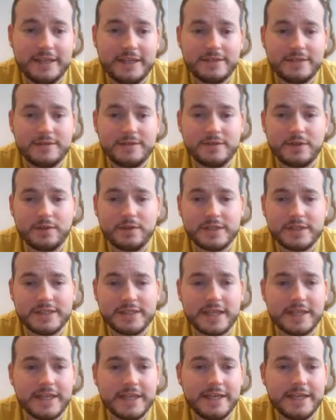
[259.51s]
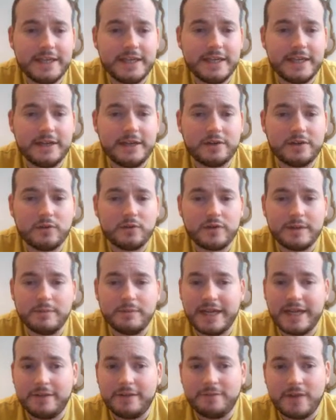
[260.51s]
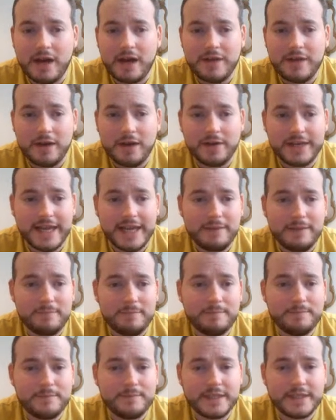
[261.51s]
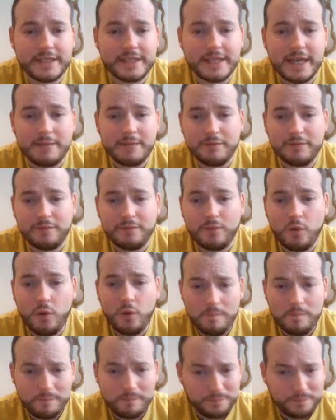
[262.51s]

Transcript: This is on a Sunday, and I'd already played a 5-hour game the game before,